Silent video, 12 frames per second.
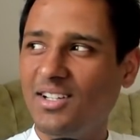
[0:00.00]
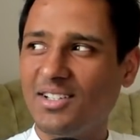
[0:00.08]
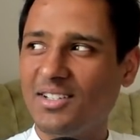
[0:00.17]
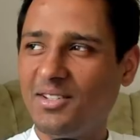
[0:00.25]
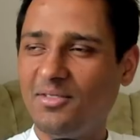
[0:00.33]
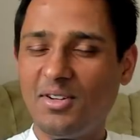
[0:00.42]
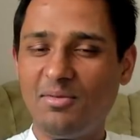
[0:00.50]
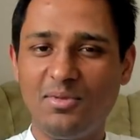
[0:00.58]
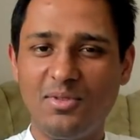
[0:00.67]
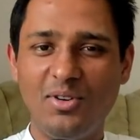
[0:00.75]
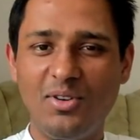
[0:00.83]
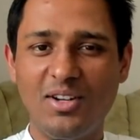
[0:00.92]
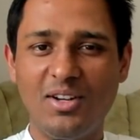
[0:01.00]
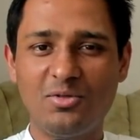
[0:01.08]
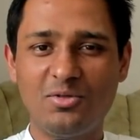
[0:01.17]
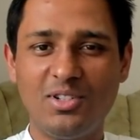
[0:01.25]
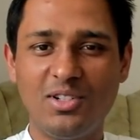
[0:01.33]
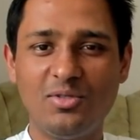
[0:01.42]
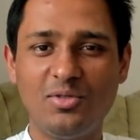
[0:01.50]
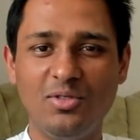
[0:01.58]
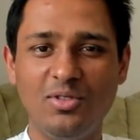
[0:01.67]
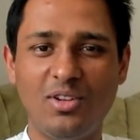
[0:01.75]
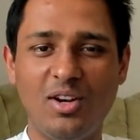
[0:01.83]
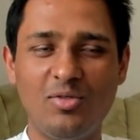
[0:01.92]
give up or how to
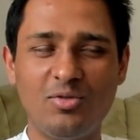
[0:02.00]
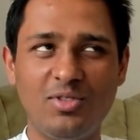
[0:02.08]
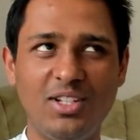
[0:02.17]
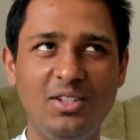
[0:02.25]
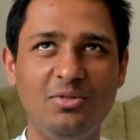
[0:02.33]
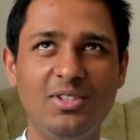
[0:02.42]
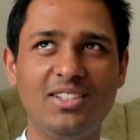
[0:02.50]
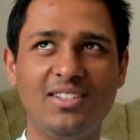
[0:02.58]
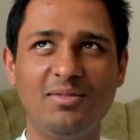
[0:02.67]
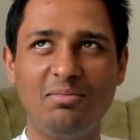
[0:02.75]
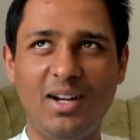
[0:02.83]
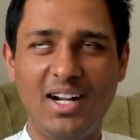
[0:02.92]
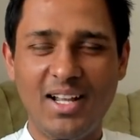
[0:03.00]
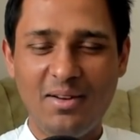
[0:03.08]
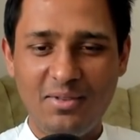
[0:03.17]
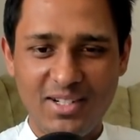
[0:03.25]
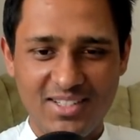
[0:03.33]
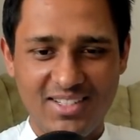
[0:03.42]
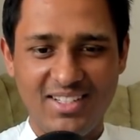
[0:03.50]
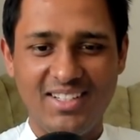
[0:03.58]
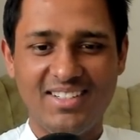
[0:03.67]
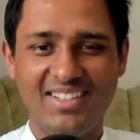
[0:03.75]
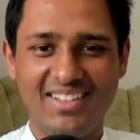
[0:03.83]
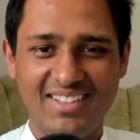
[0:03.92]
control or how to deal with bad habits.
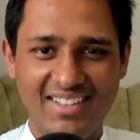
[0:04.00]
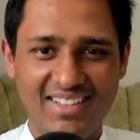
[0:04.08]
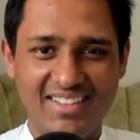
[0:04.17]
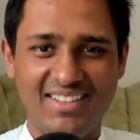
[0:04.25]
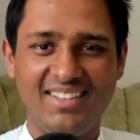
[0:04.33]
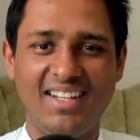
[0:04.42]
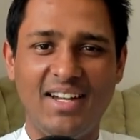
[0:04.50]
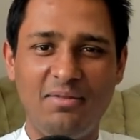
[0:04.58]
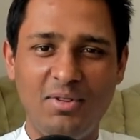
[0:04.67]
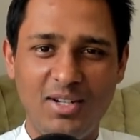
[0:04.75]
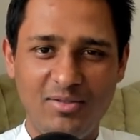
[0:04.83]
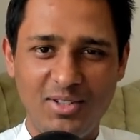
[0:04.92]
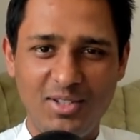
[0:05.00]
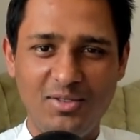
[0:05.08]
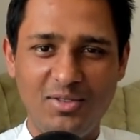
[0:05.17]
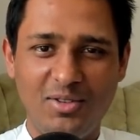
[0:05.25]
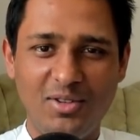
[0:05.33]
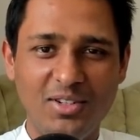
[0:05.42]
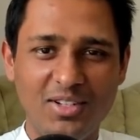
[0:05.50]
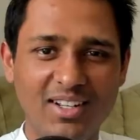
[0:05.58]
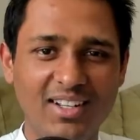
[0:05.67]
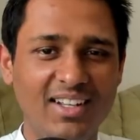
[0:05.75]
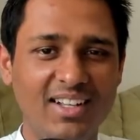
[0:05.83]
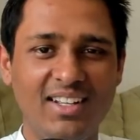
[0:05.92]
Yes, I made a video on
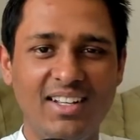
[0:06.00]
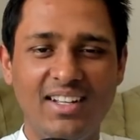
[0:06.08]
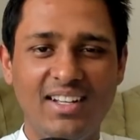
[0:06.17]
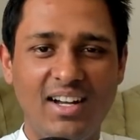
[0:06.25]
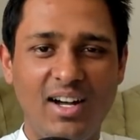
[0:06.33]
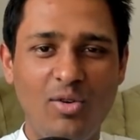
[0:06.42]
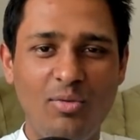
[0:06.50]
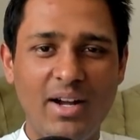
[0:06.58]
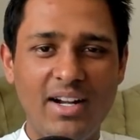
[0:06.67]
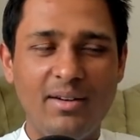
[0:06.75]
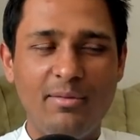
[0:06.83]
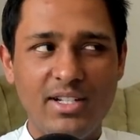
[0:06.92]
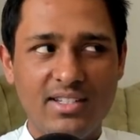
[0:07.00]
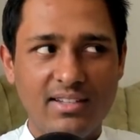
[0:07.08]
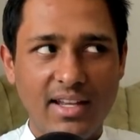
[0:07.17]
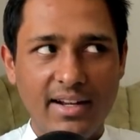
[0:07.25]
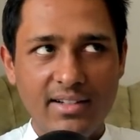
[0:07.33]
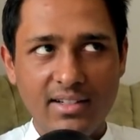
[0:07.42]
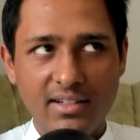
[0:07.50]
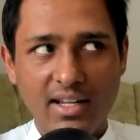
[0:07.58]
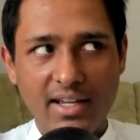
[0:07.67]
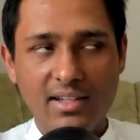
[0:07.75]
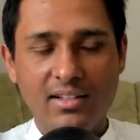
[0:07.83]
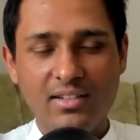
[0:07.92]
how bad habits enter
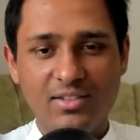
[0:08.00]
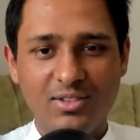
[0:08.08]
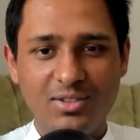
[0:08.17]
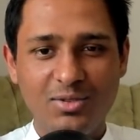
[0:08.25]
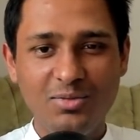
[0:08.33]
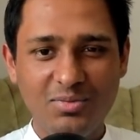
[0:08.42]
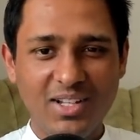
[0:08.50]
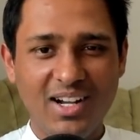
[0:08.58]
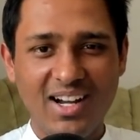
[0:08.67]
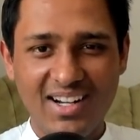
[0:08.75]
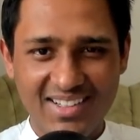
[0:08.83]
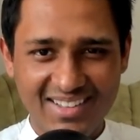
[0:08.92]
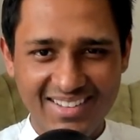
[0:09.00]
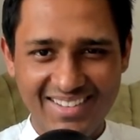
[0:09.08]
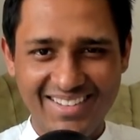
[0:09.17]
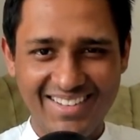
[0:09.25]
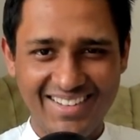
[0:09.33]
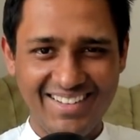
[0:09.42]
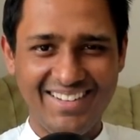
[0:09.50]
like Surpanakha enters.